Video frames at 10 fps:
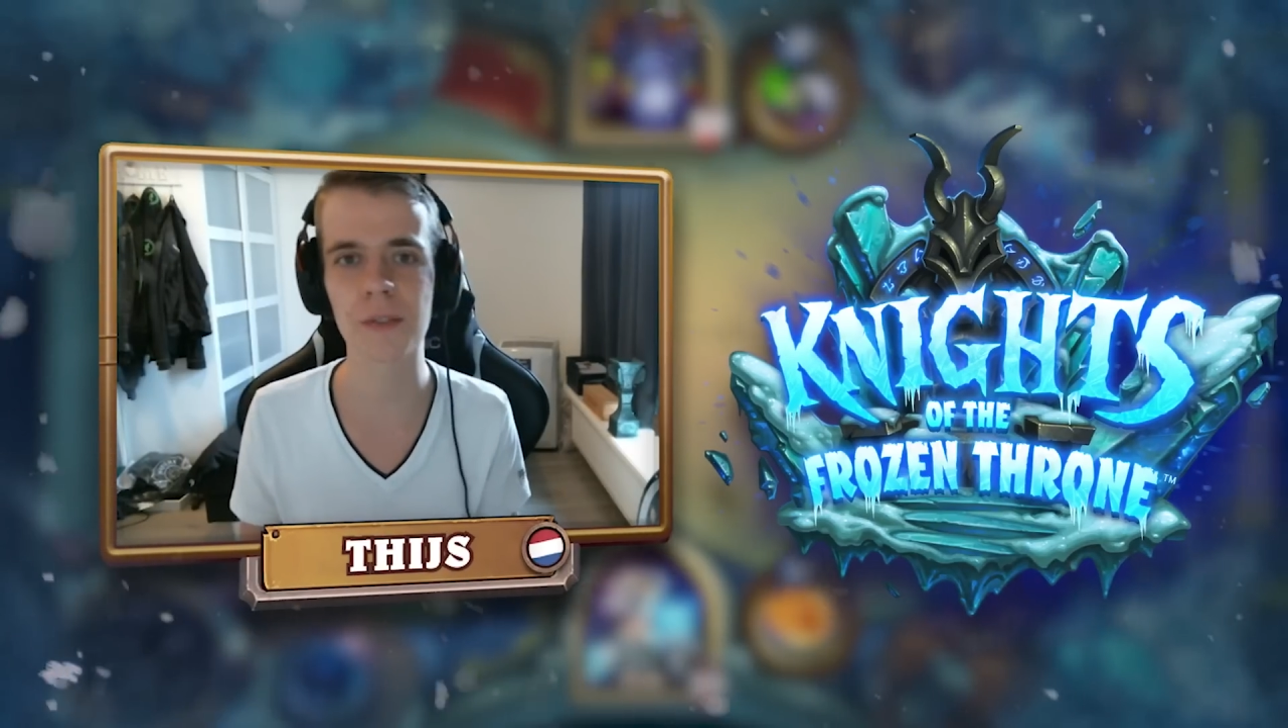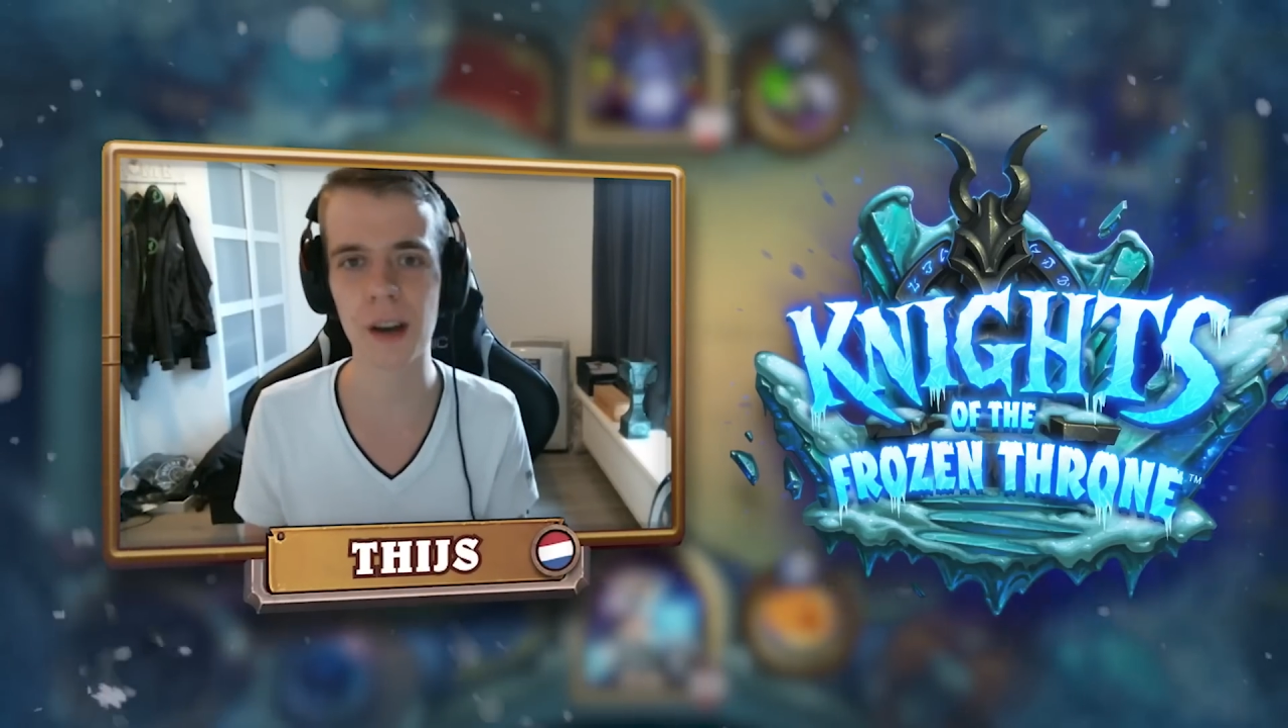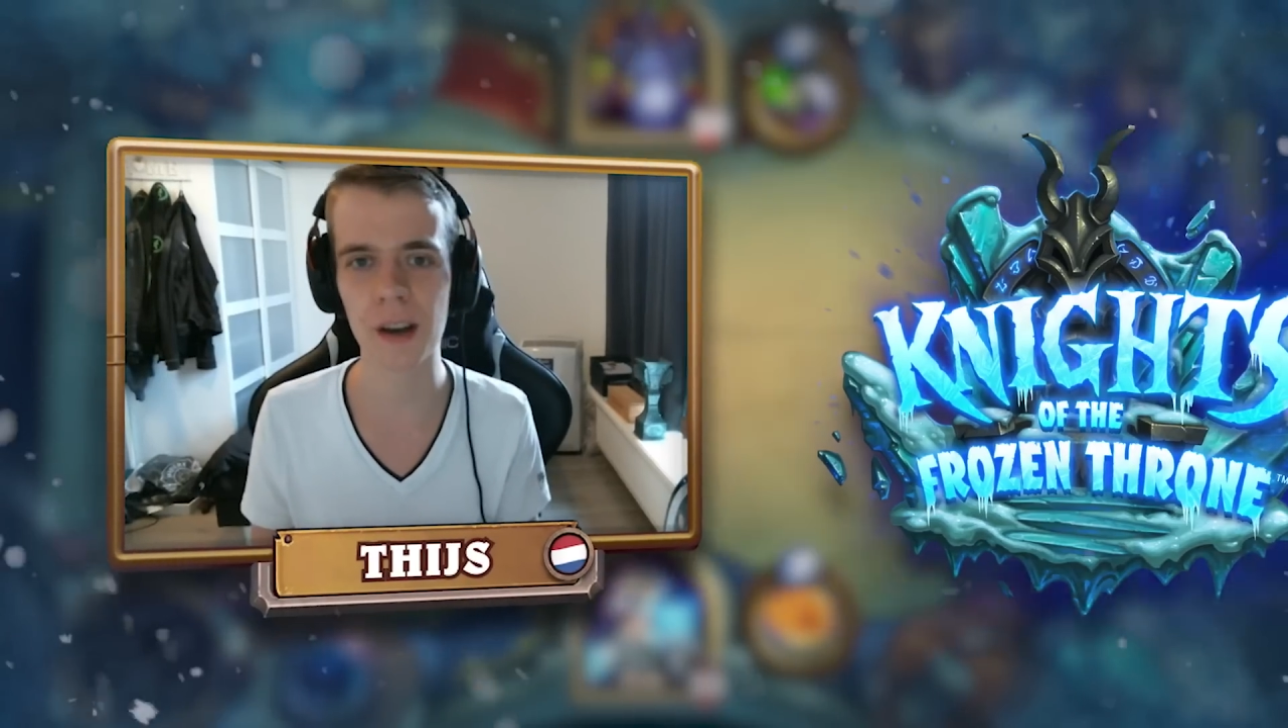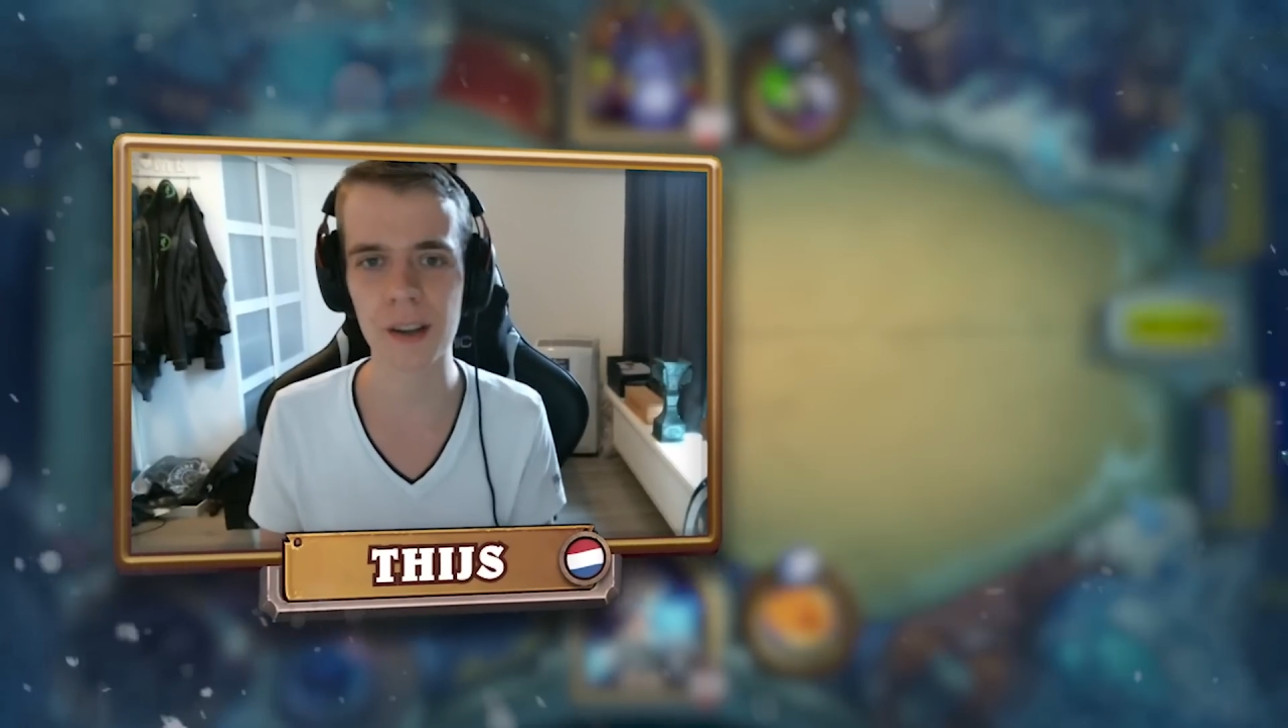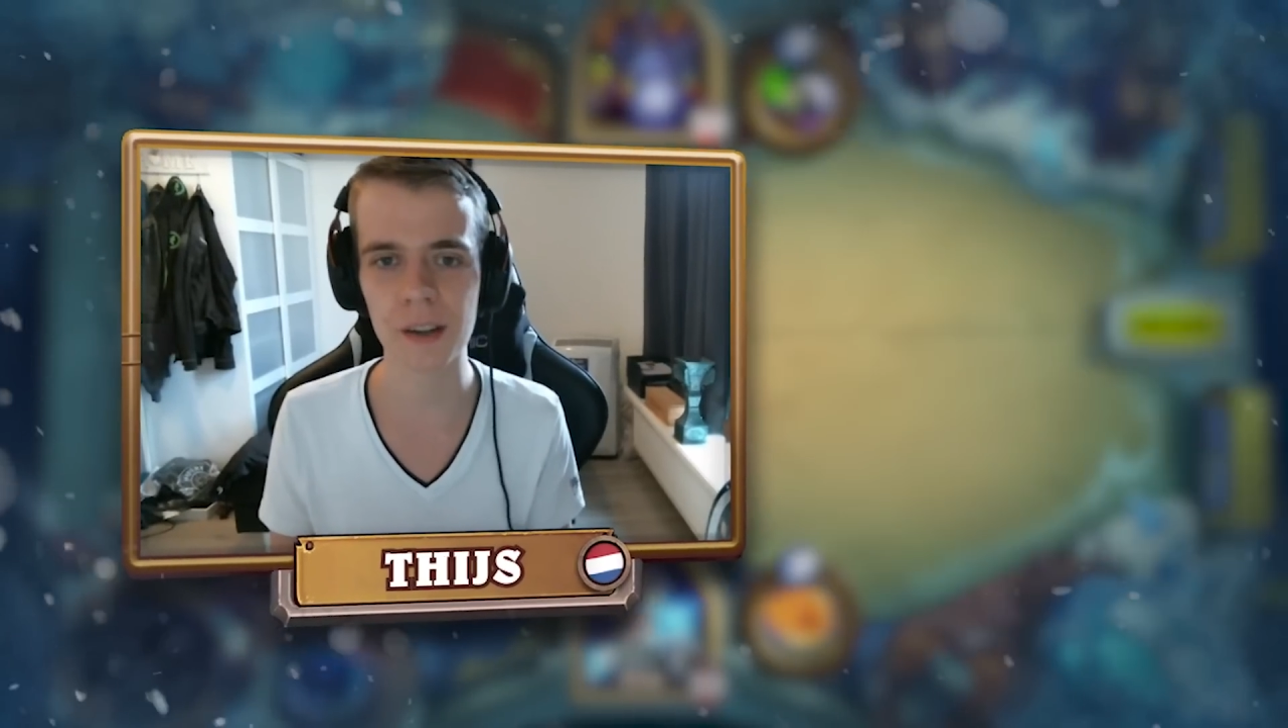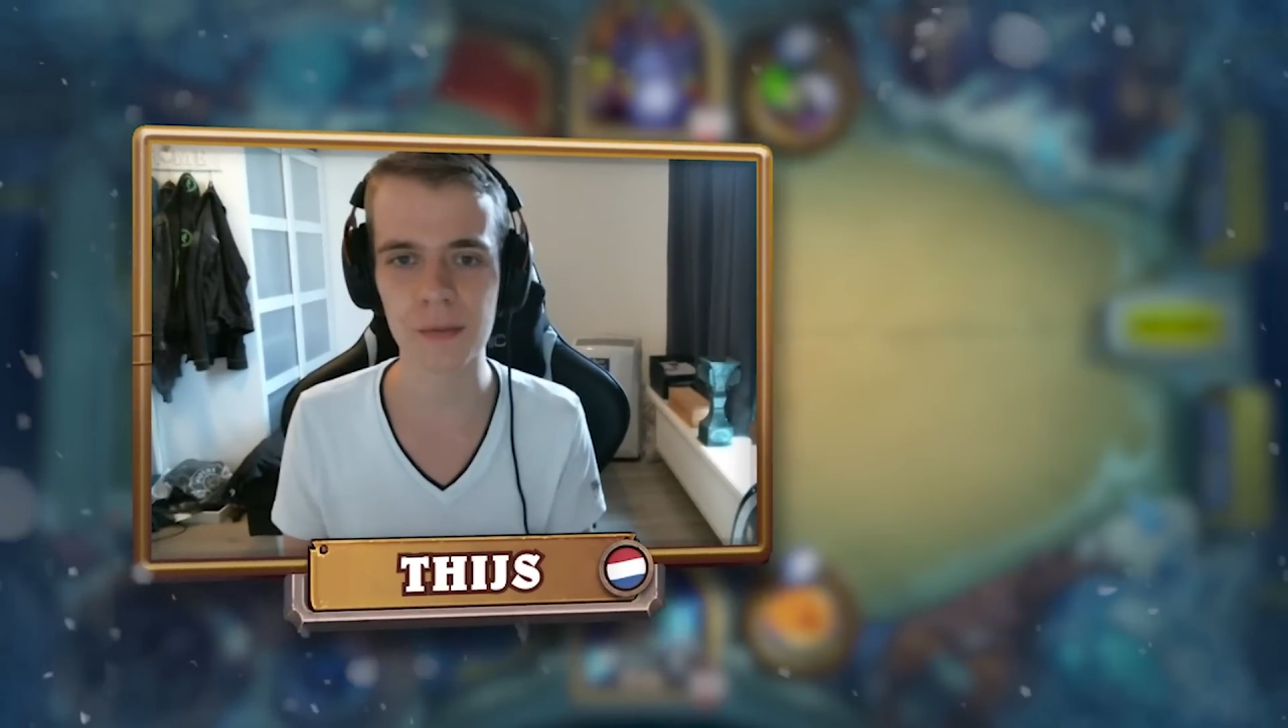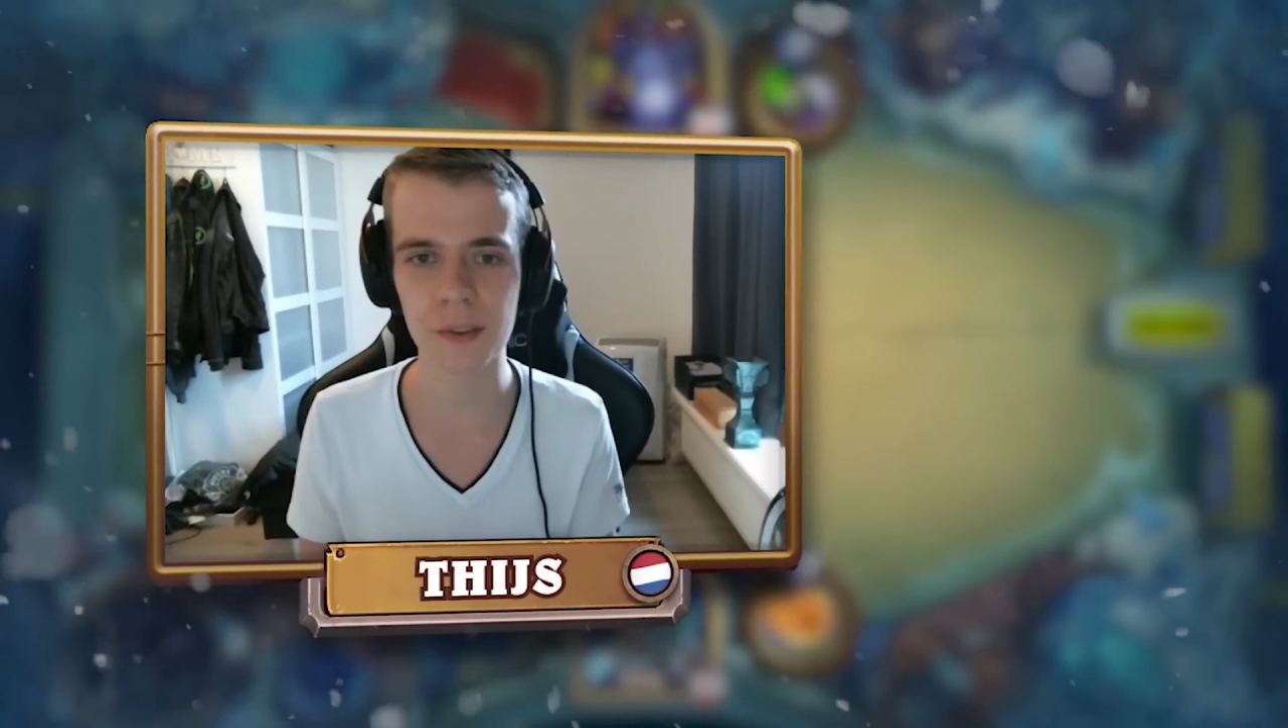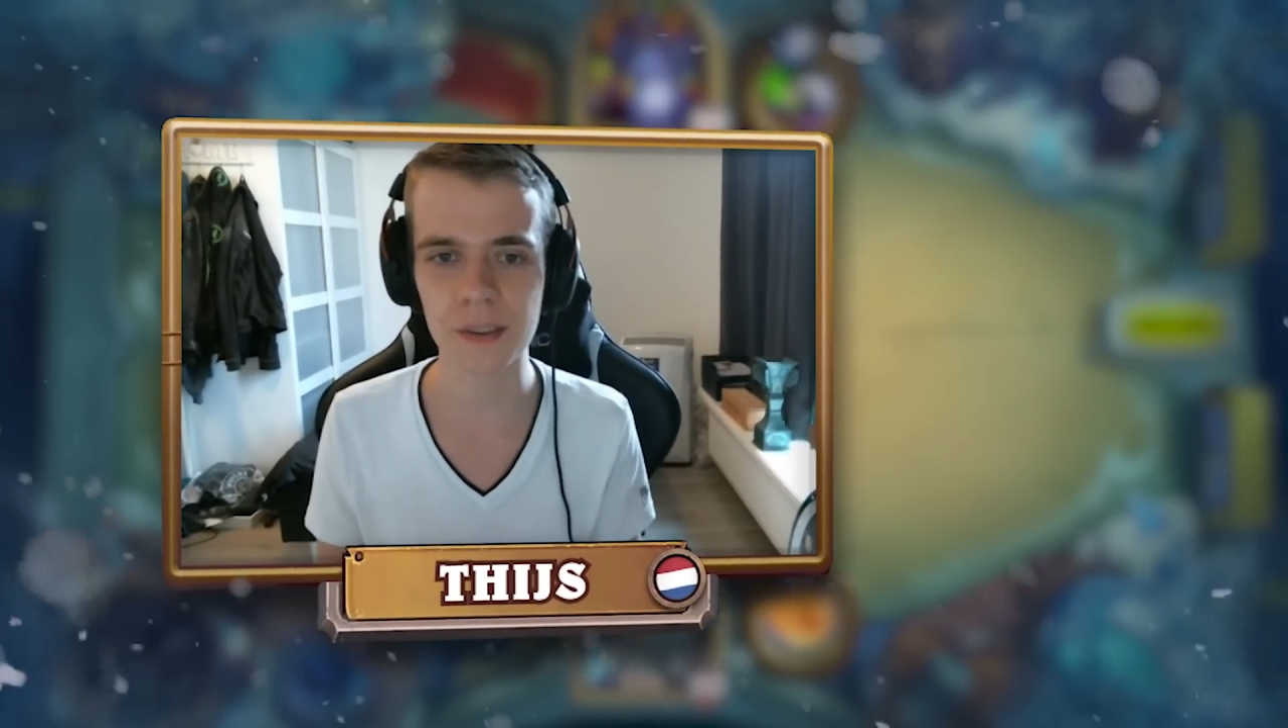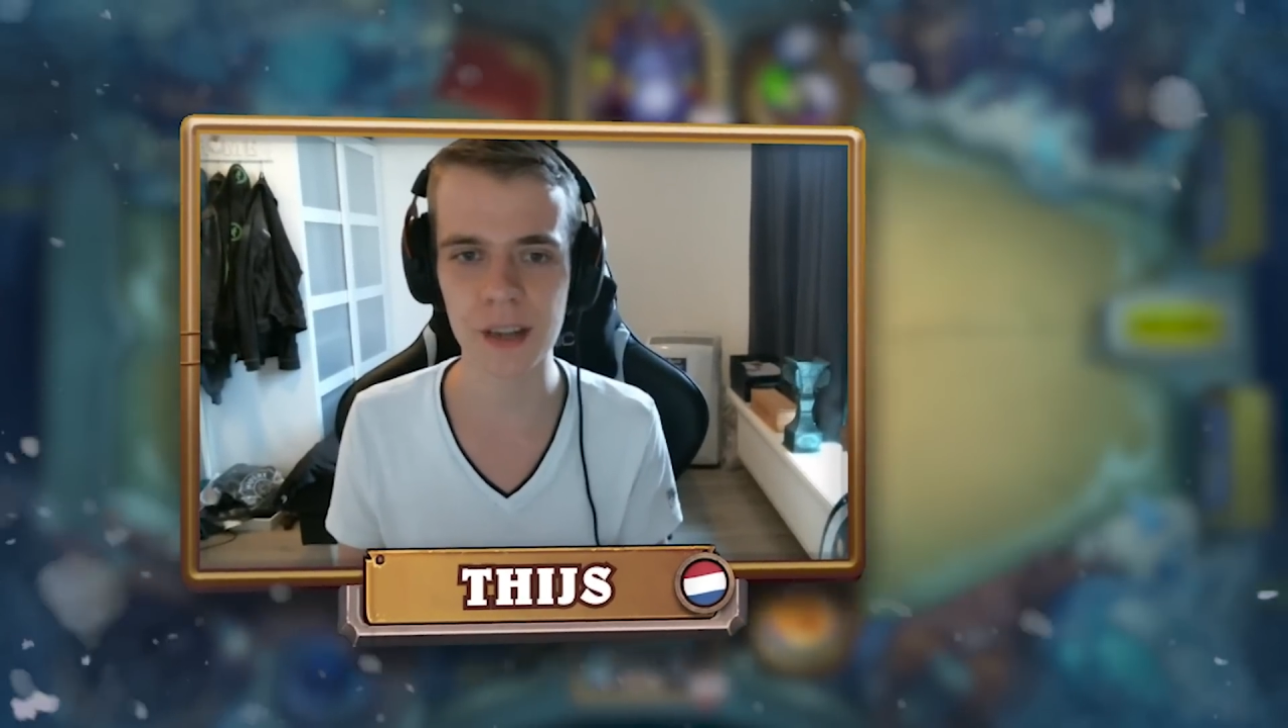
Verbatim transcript: uh, different